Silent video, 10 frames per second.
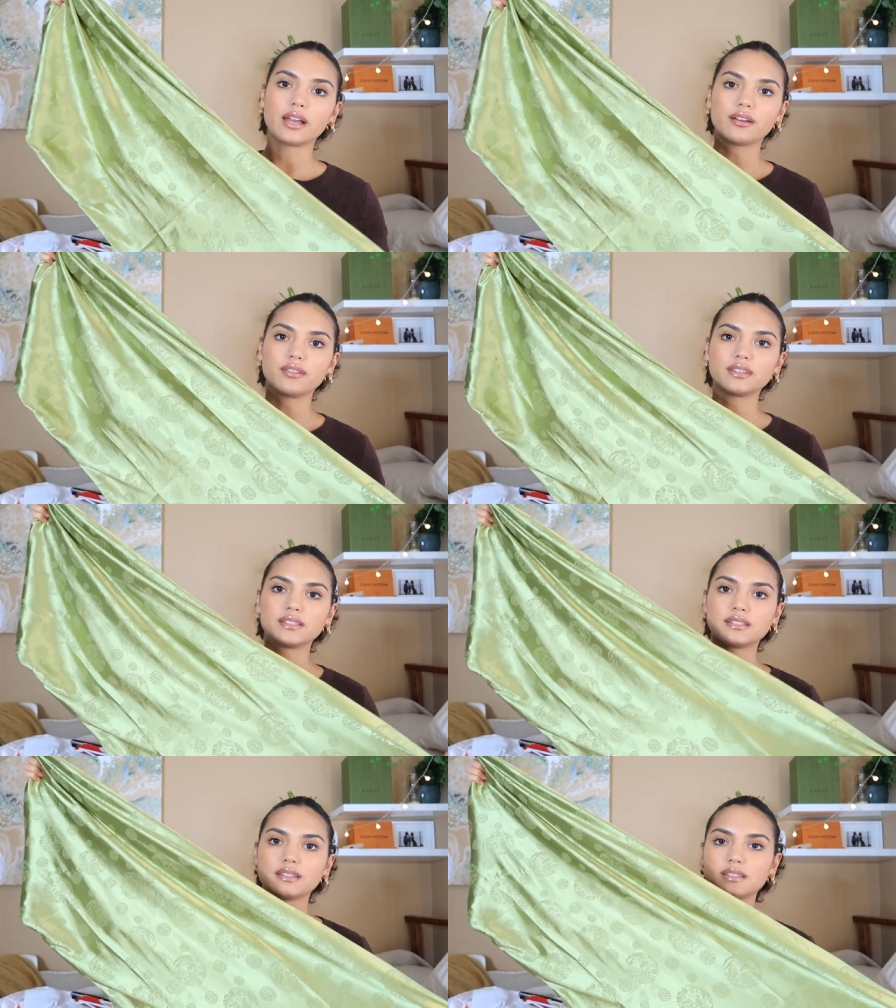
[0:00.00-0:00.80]
I got
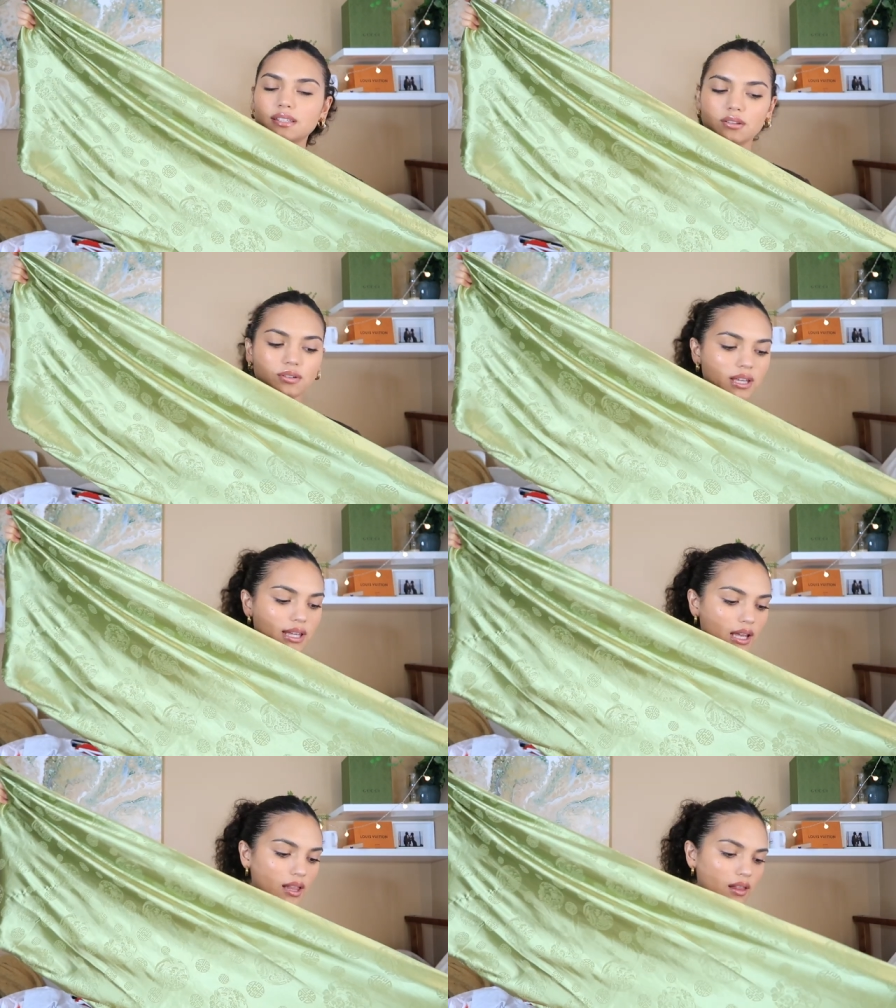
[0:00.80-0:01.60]
this
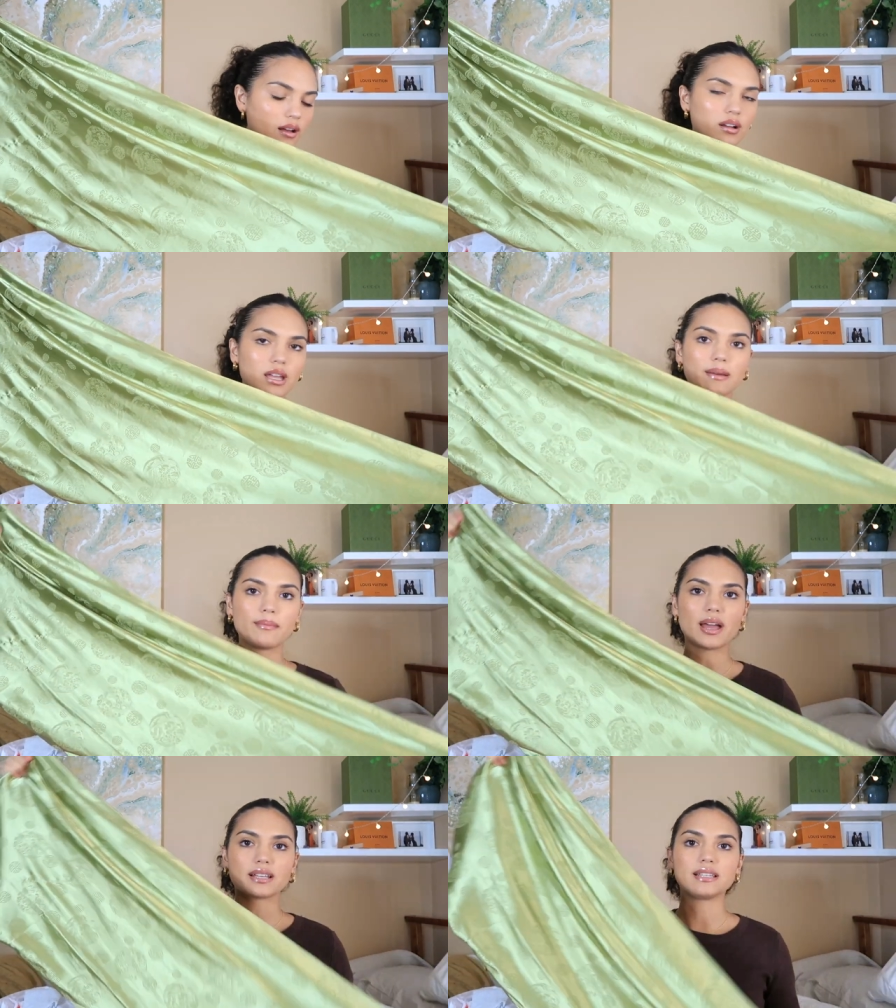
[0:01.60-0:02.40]
silky long
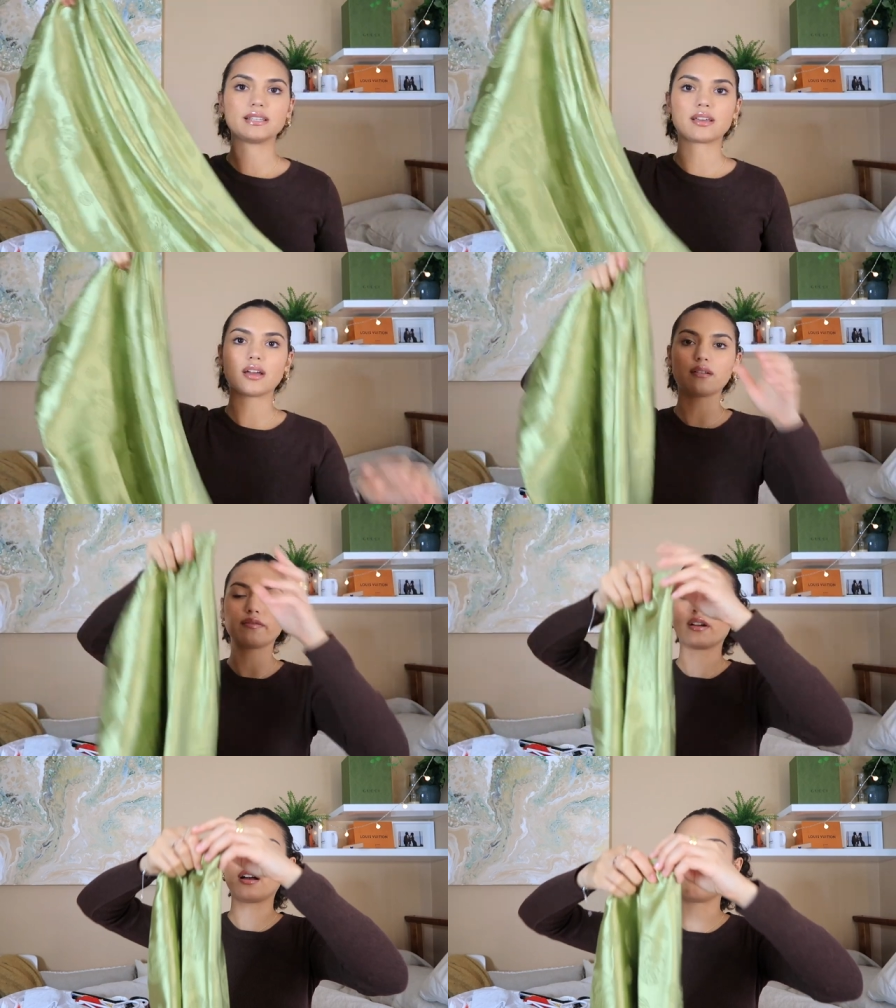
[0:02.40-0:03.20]
maxi skirt
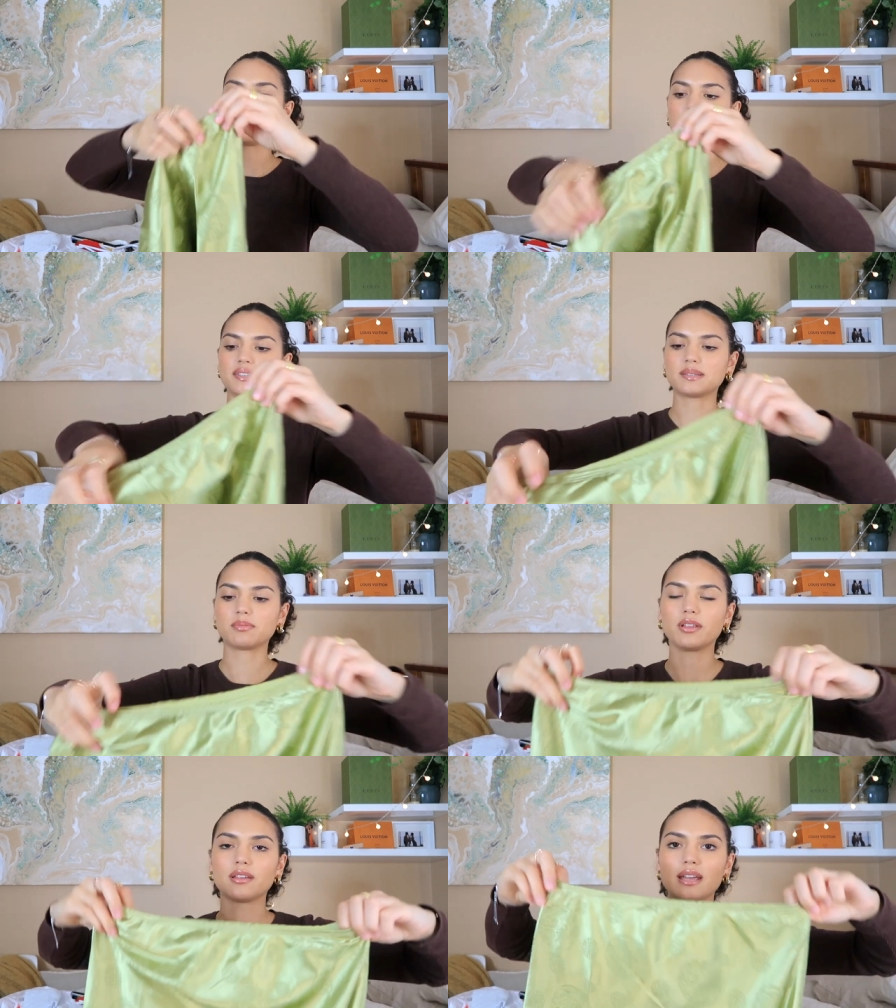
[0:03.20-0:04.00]
from Princess
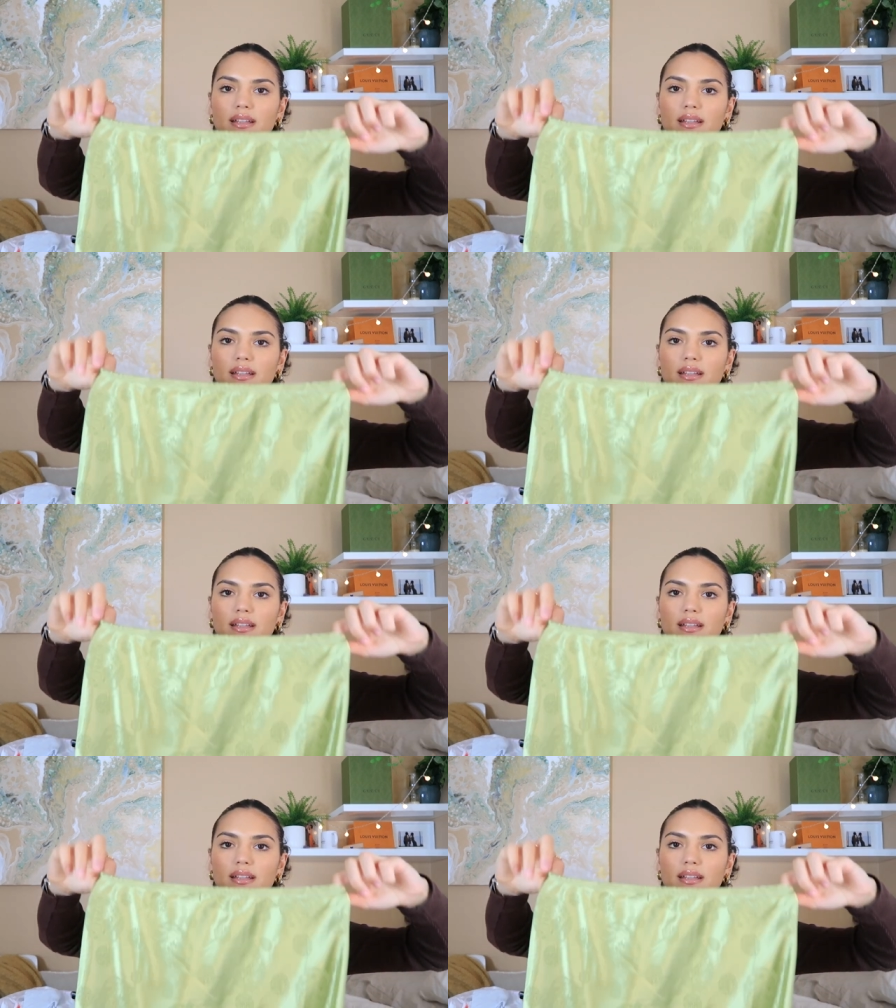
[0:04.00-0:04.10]
Polly.